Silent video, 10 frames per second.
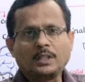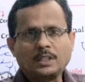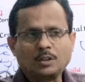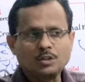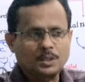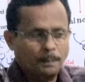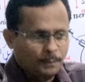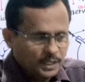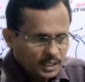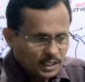nerves
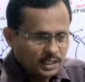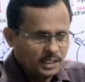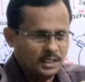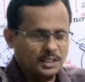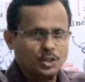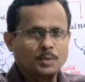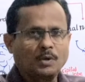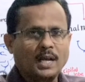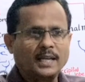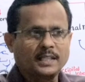bring in the
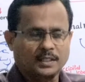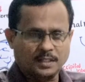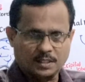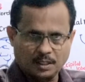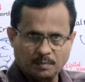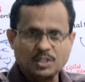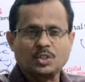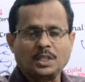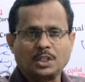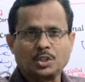stimuli, that is the
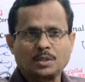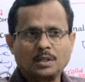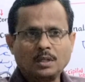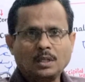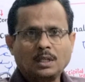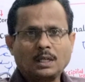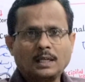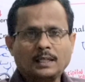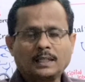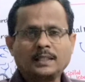message,
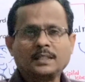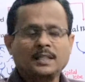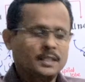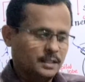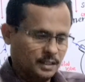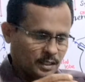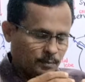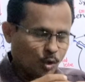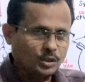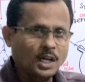and the
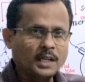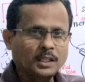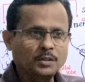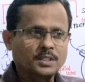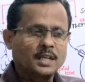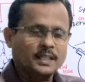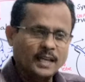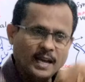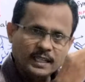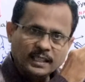motor nerves
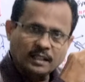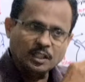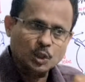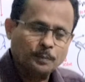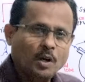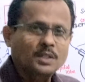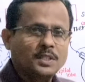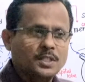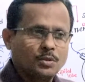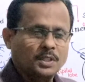carry the
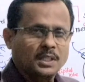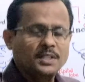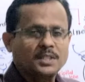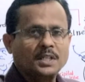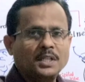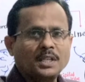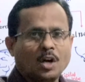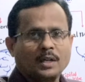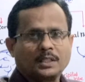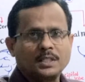responses to the concerned
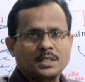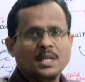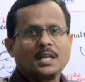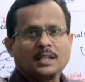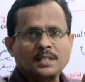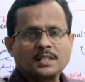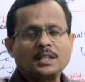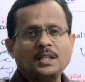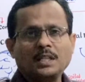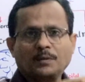organs,
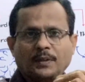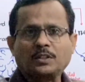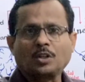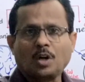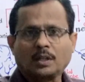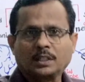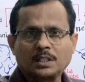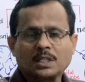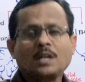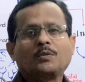concerned effector
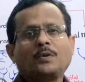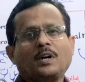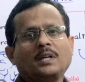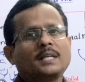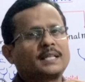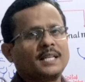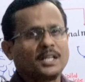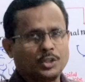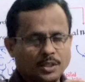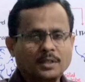organs for
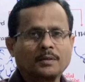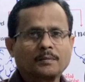reaction.